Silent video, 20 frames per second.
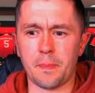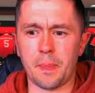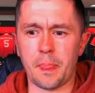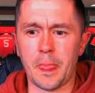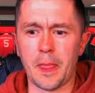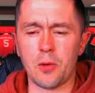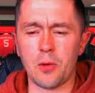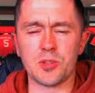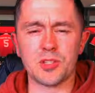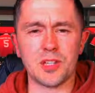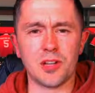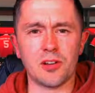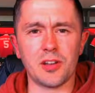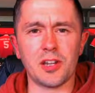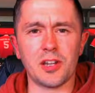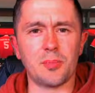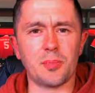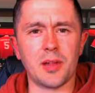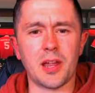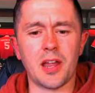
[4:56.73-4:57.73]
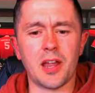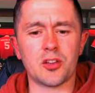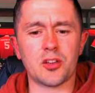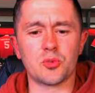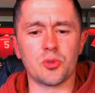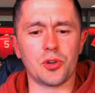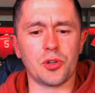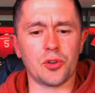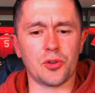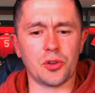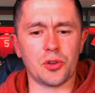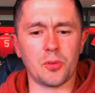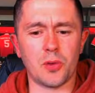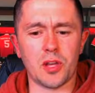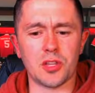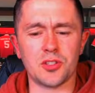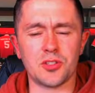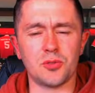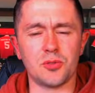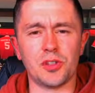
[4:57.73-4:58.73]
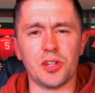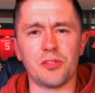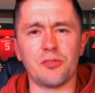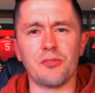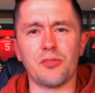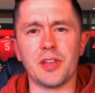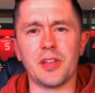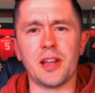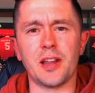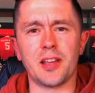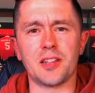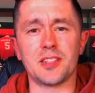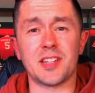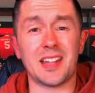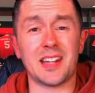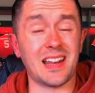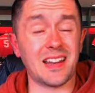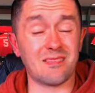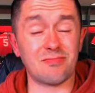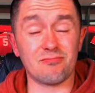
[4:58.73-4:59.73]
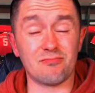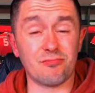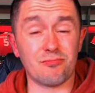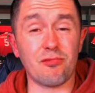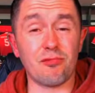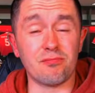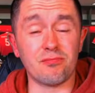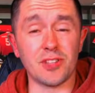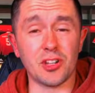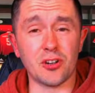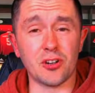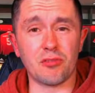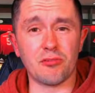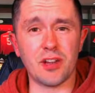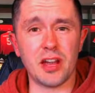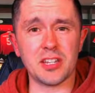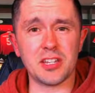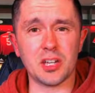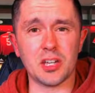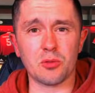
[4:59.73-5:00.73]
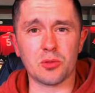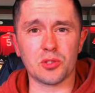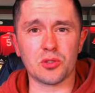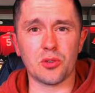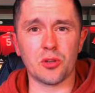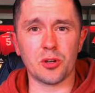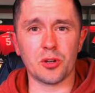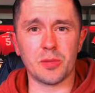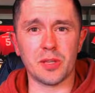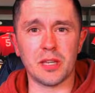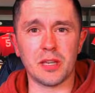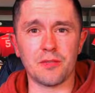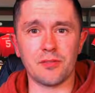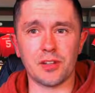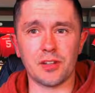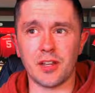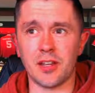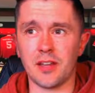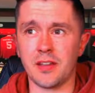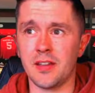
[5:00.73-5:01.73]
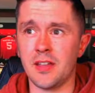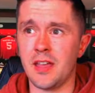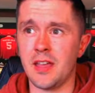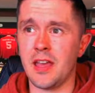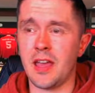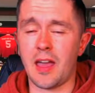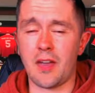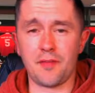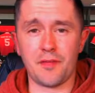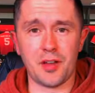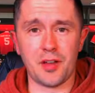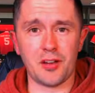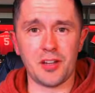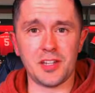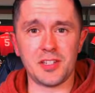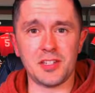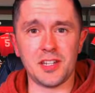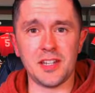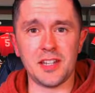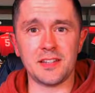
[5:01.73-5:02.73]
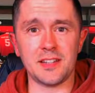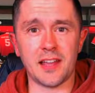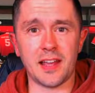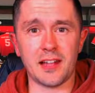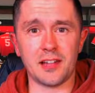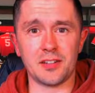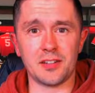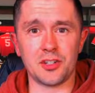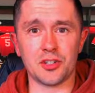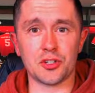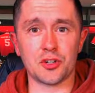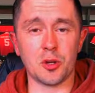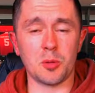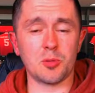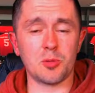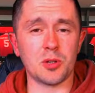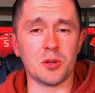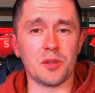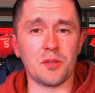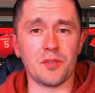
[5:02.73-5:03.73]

it was nearly the players were the only ones who didn't realise that, Rangnick was going to be given a fairly detailed description of